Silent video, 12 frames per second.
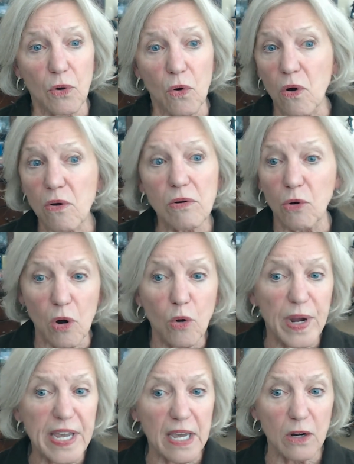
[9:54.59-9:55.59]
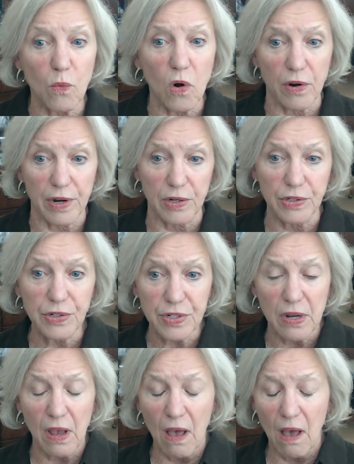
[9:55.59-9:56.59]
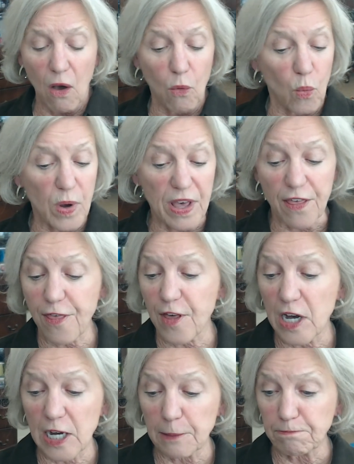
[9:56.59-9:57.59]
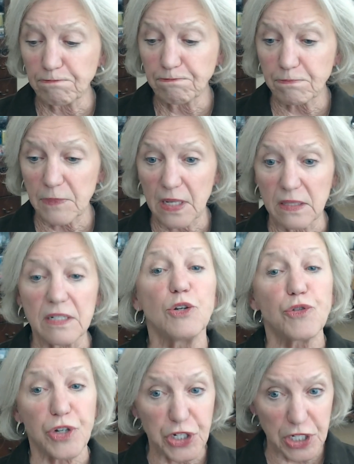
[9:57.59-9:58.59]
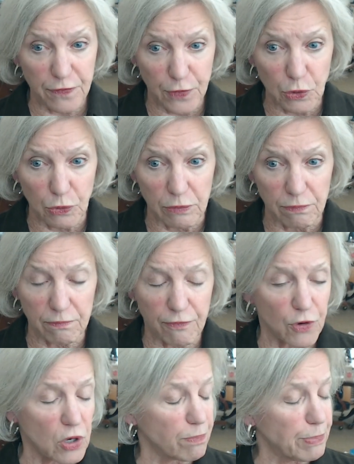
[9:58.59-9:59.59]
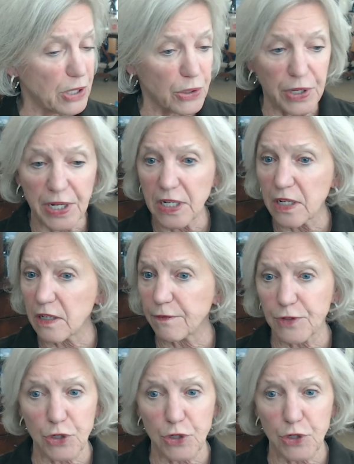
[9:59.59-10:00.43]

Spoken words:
or weekend warriors with nutritious food for a period of